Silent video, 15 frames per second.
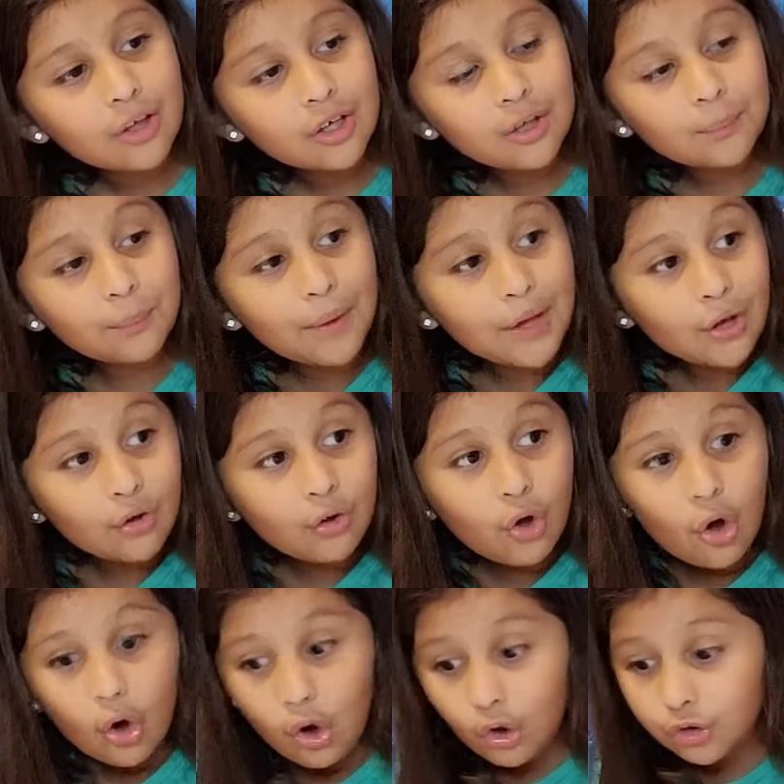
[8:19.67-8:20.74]
You can make
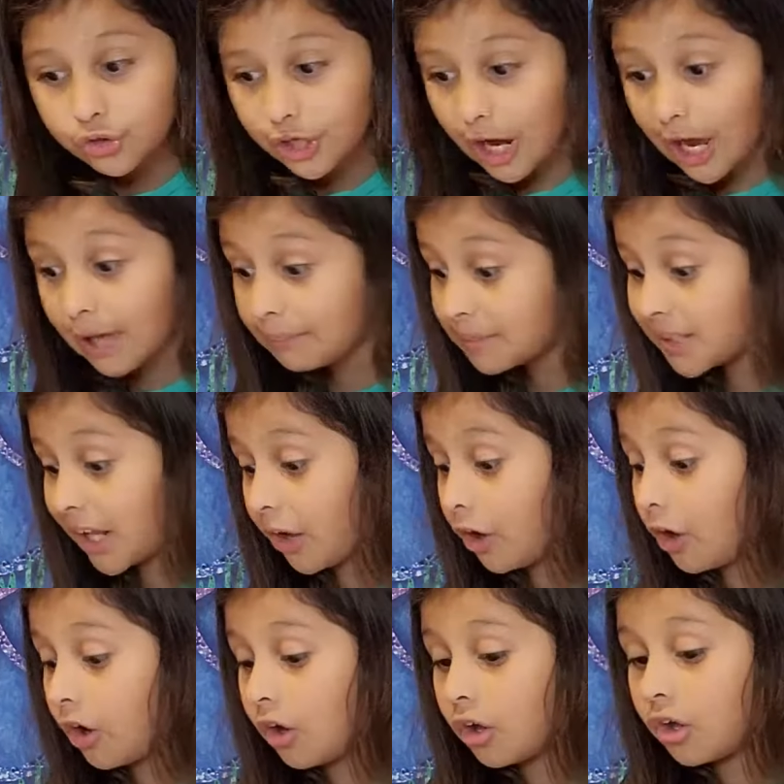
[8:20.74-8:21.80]
all types
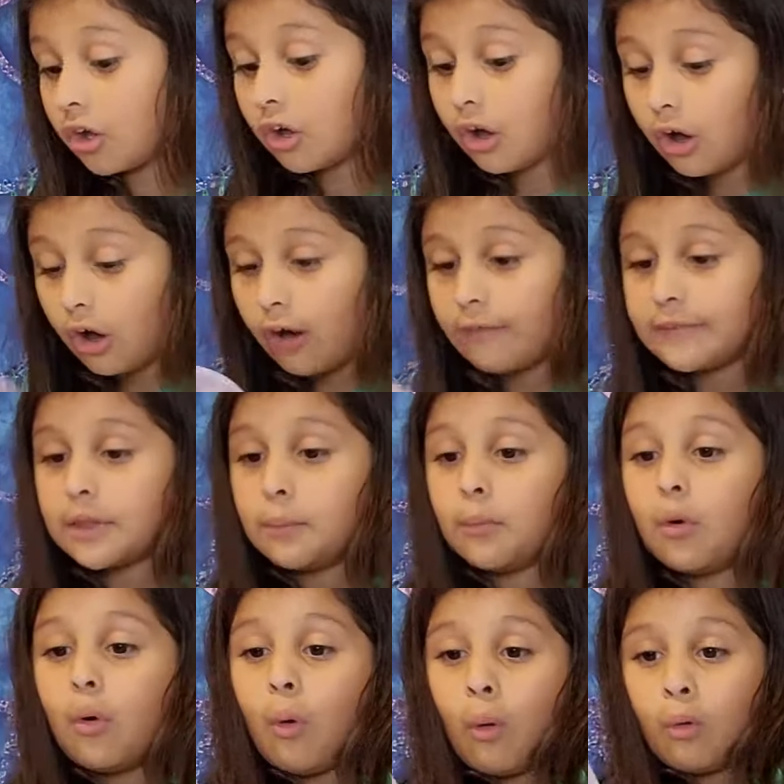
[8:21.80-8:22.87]
of the
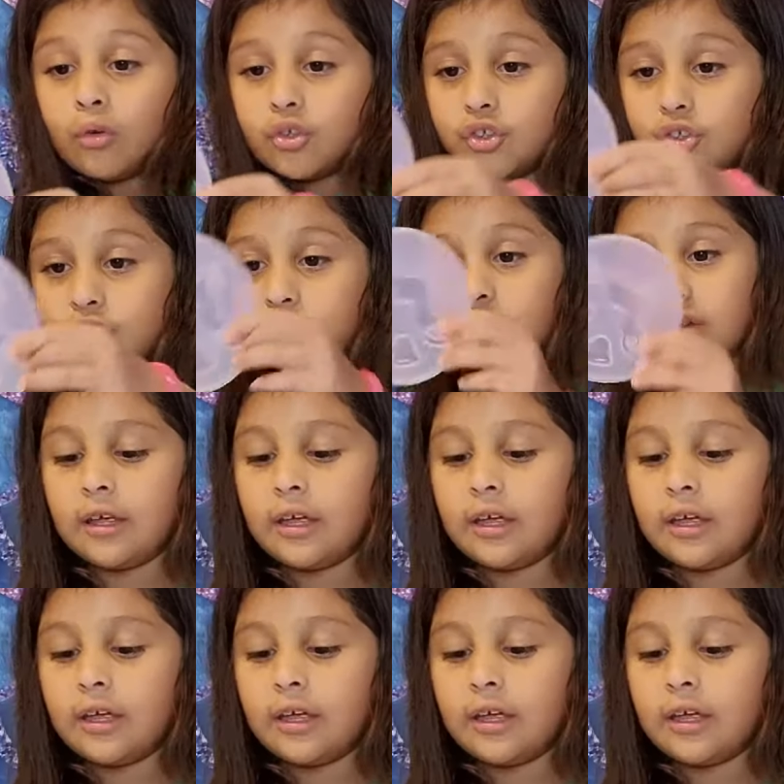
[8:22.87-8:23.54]
molds.